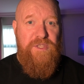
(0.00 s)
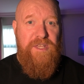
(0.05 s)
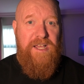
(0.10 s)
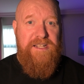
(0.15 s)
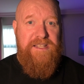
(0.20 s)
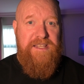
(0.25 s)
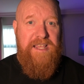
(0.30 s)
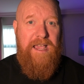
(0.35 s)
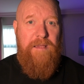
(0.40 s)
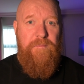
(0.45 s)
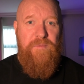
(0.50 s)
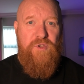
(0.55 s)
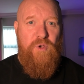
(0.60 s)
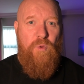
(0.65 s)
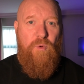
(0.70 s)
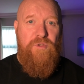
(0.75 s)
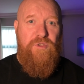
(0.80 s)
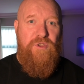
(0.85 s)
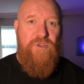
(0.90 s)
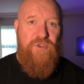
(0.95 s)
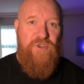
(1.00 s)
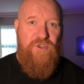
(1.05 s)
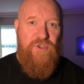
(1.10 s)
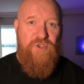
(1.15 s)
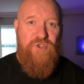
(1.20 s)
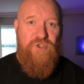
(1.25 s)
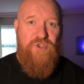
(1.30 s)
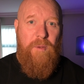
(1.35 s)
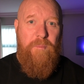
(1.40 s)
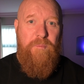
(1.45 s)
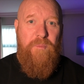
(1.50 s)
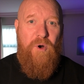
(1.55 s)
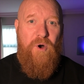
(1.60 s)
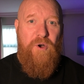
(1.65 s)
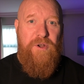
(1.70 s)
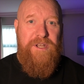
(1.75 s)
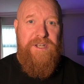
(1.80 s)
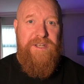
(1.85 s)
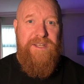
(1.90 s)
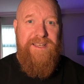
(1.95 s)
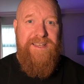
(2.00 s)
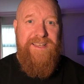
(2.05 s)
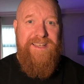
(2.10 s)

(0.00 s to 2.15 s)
that time, so I wanted to just jump on and